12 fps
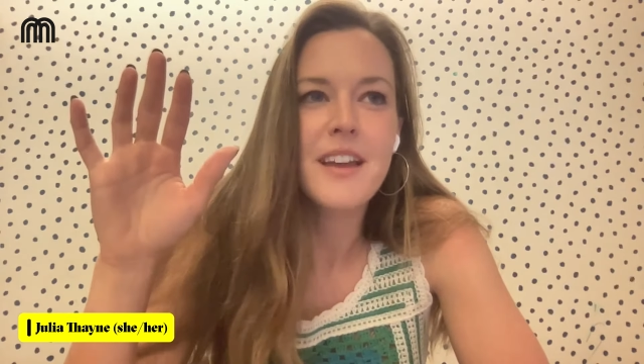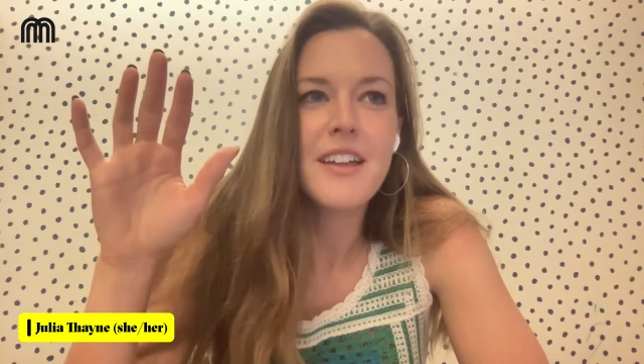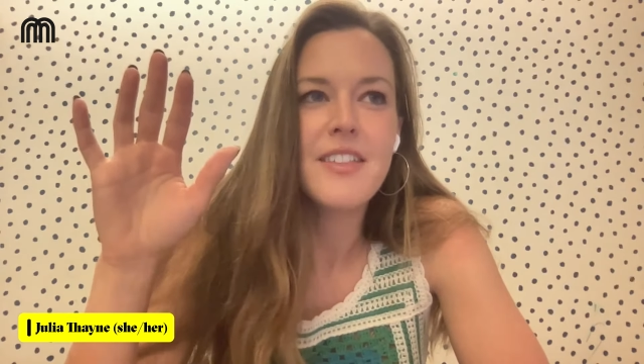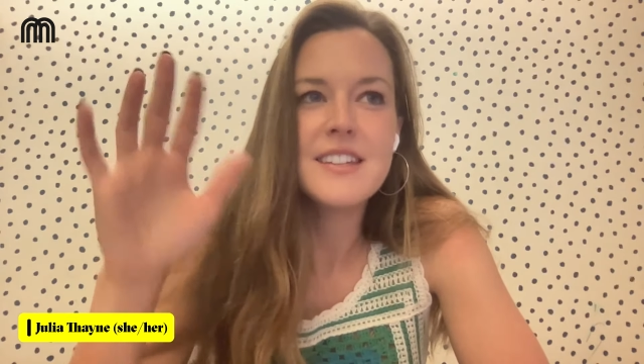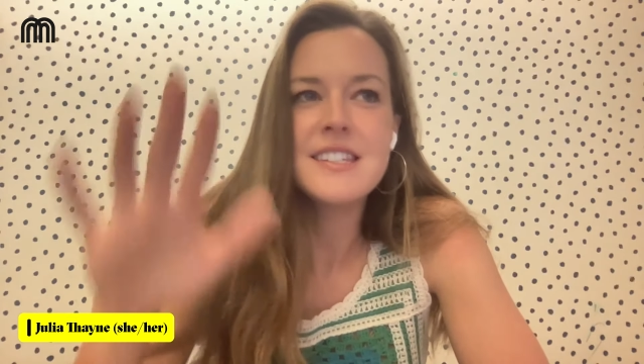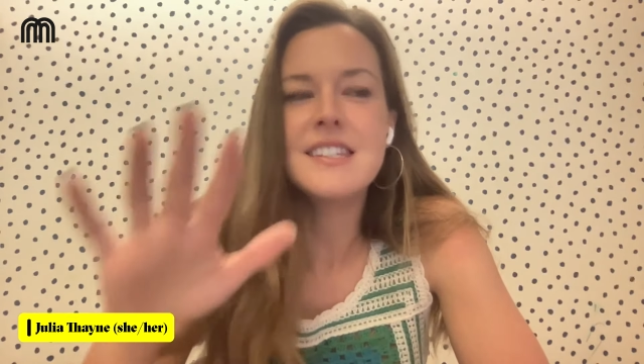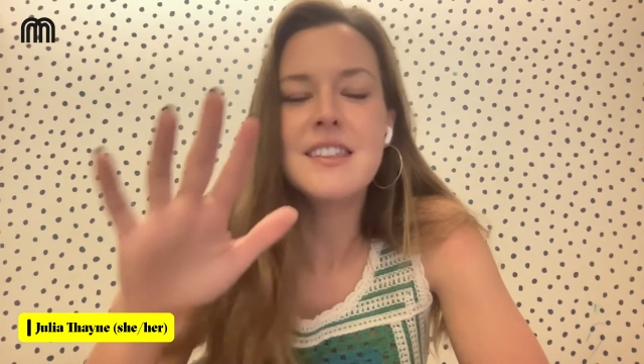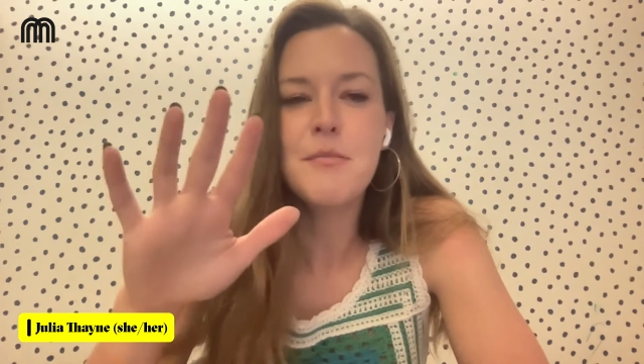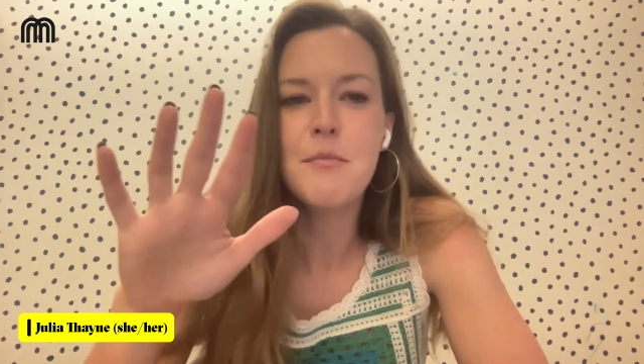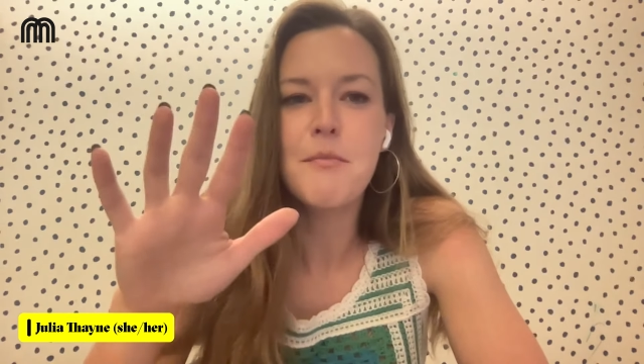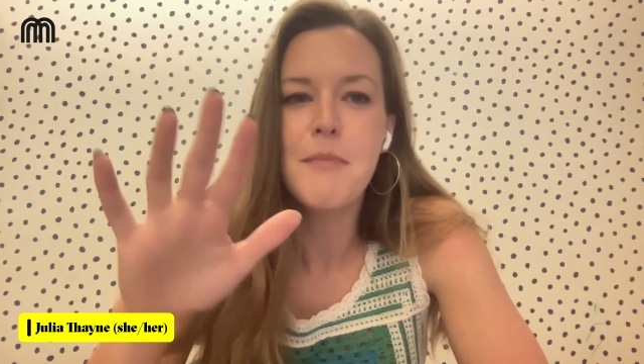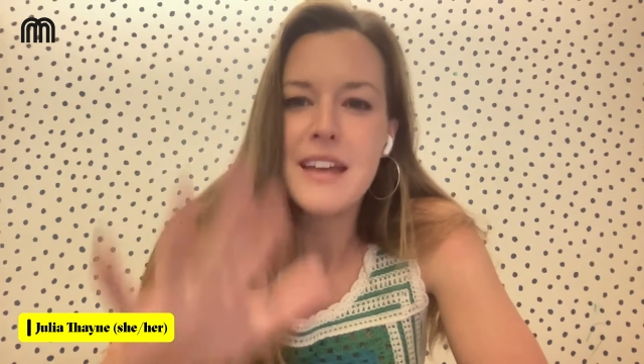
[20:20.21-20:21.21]
this is the
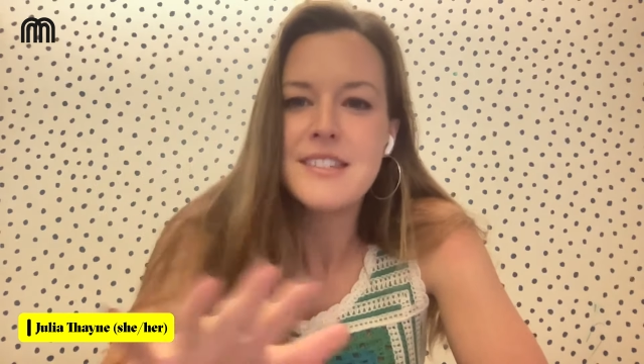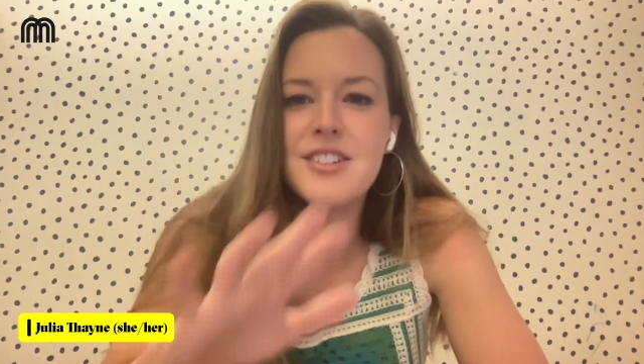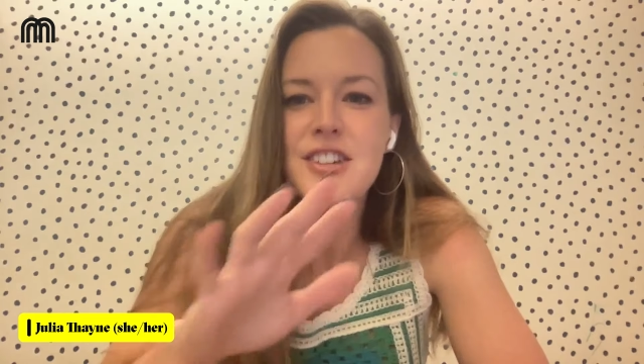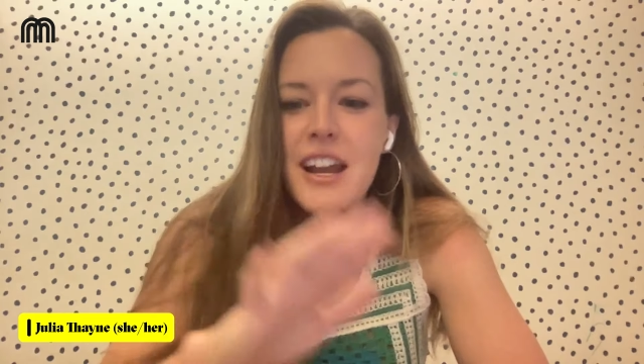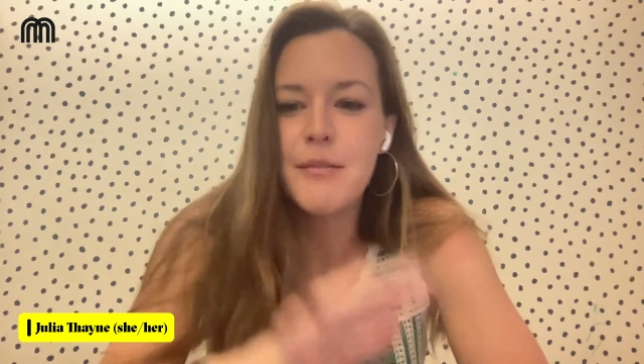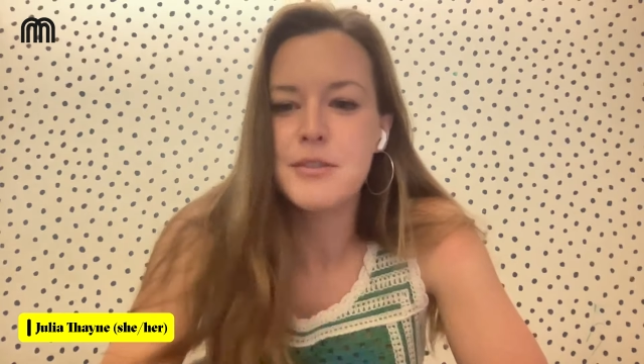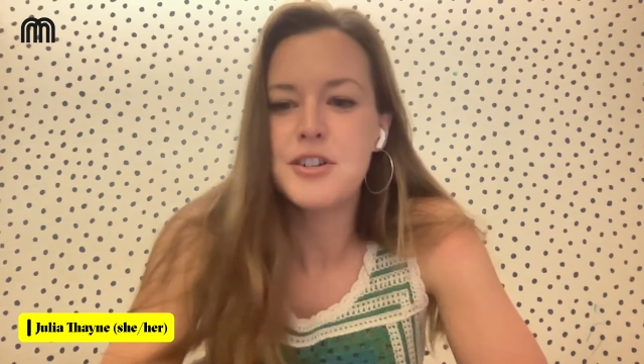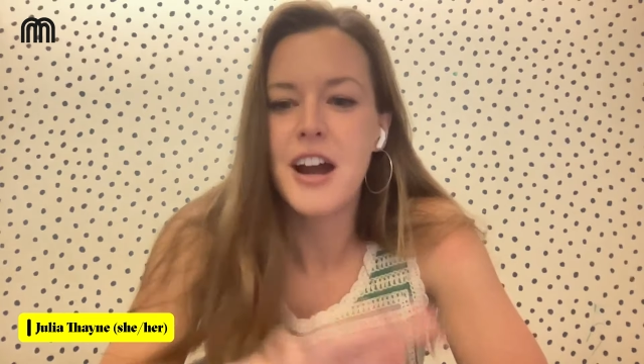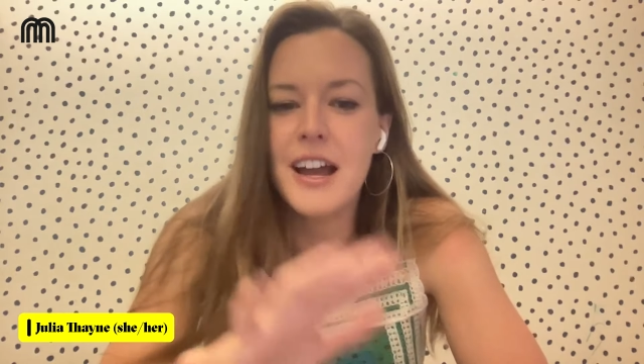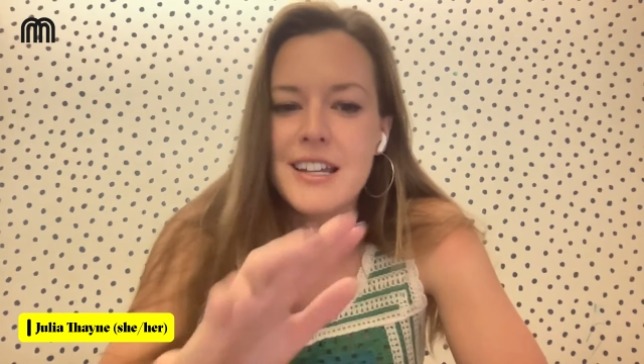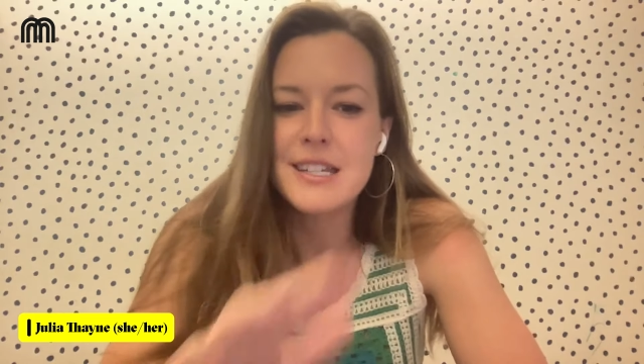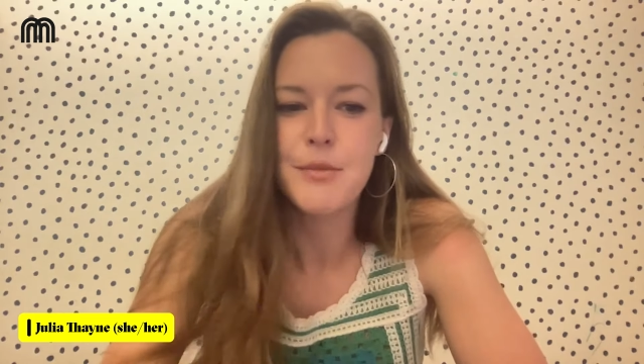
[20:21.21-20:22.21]
message that I've been
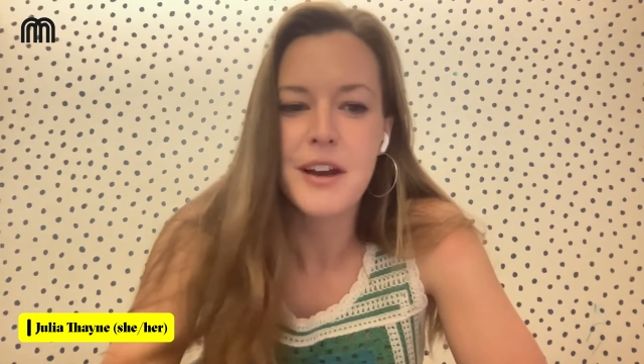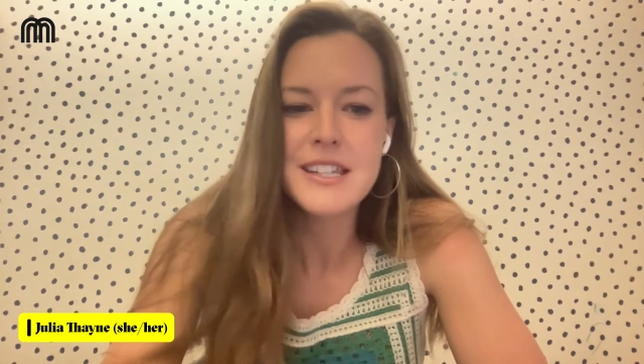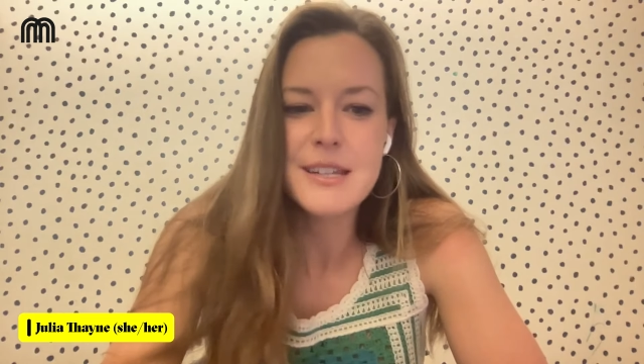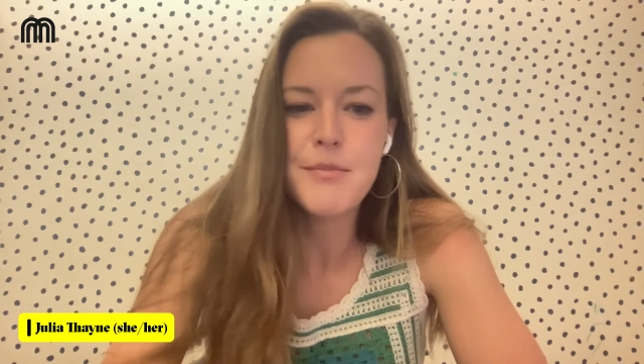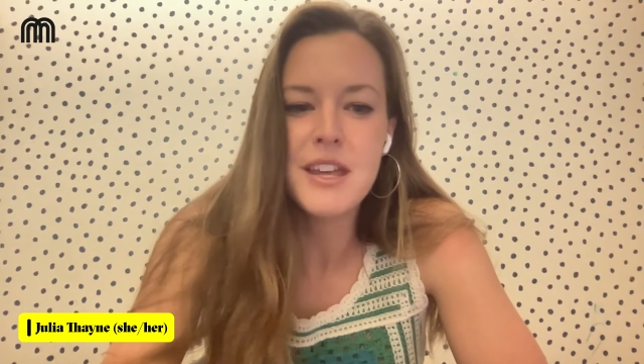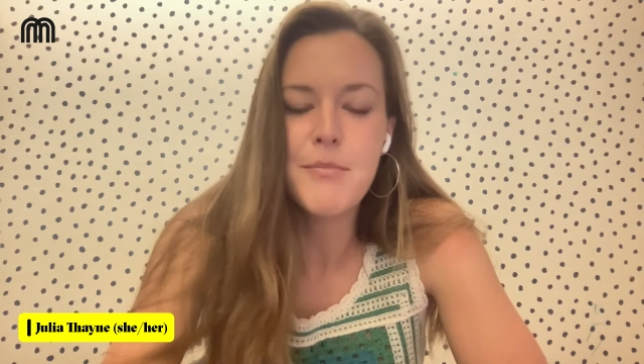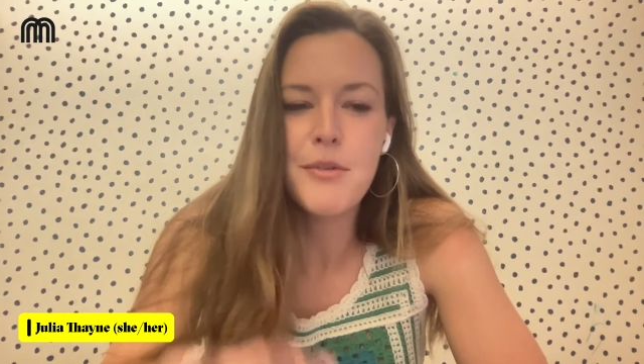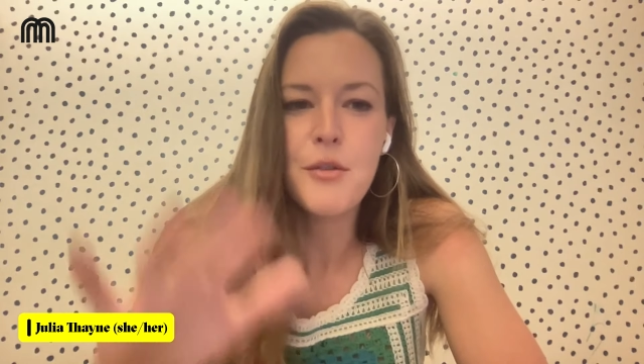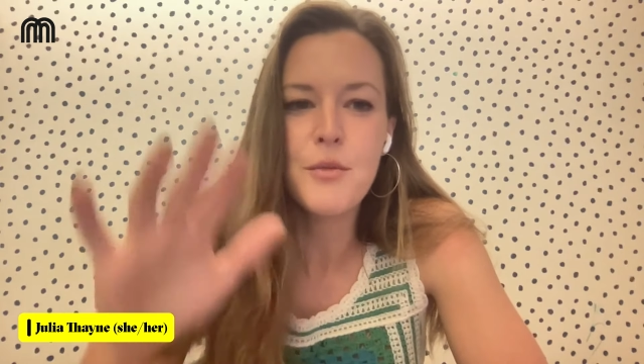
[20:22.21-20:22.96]
trying to spread to people,